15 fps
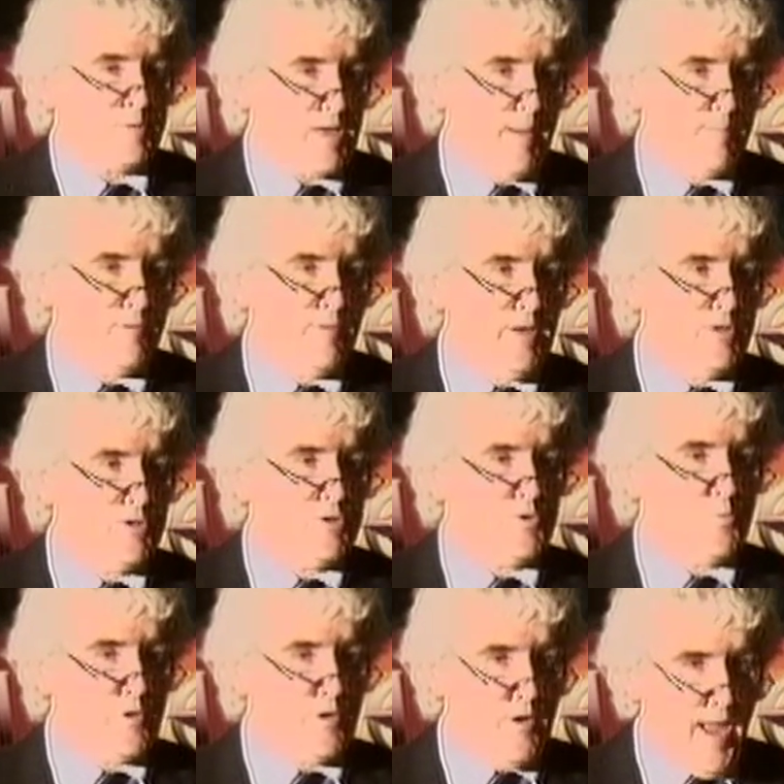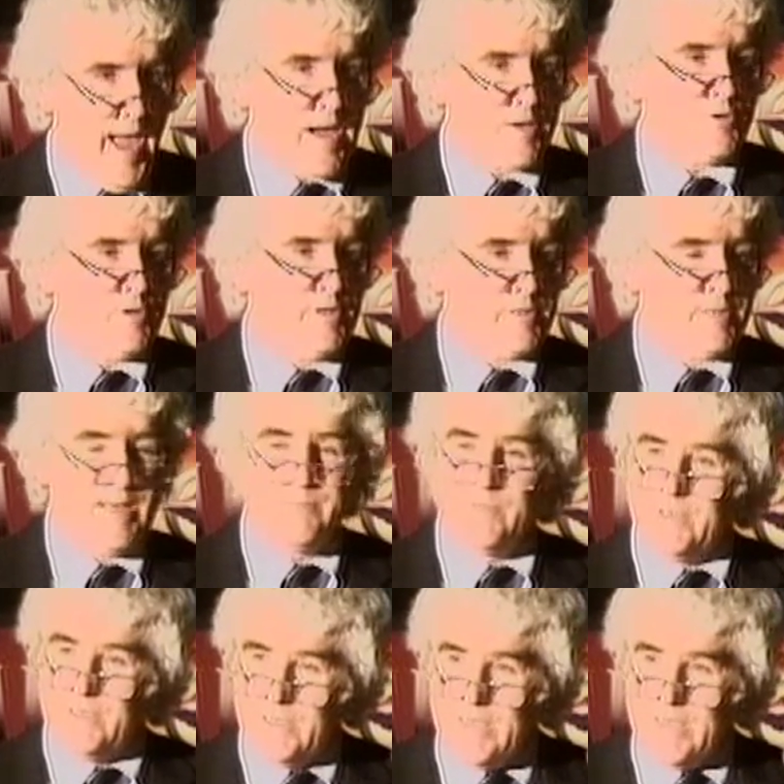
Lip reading: operations where they're actually attempting to